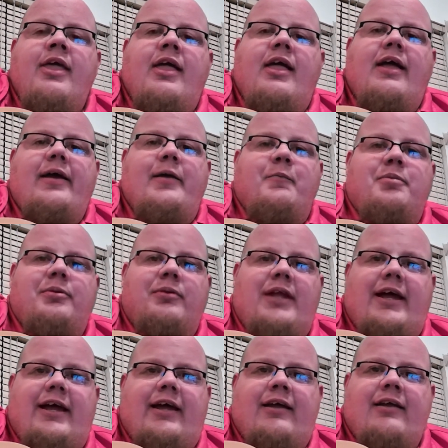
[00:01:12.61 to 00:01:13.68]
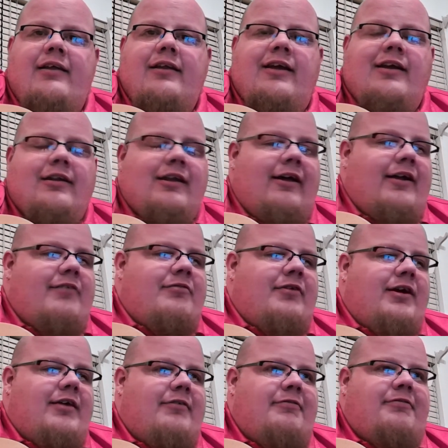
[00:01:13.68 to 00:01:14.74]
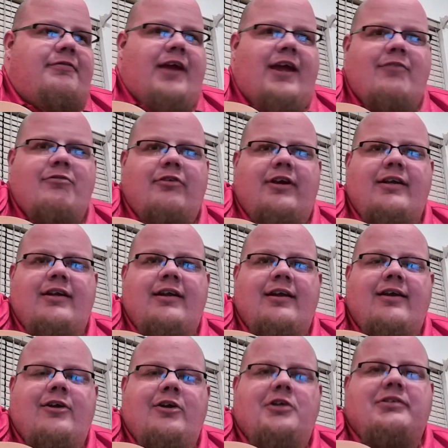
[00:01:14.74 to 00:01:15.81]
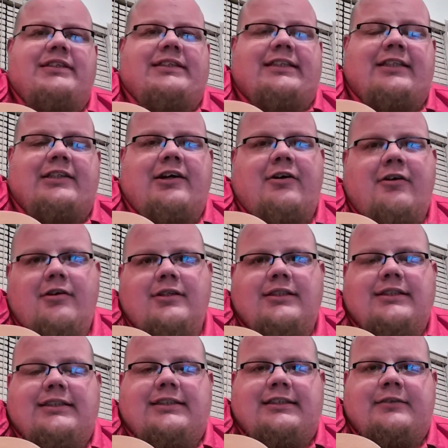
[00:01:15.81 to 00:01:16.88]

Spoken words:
and play like a lot of our favorite Christian artists.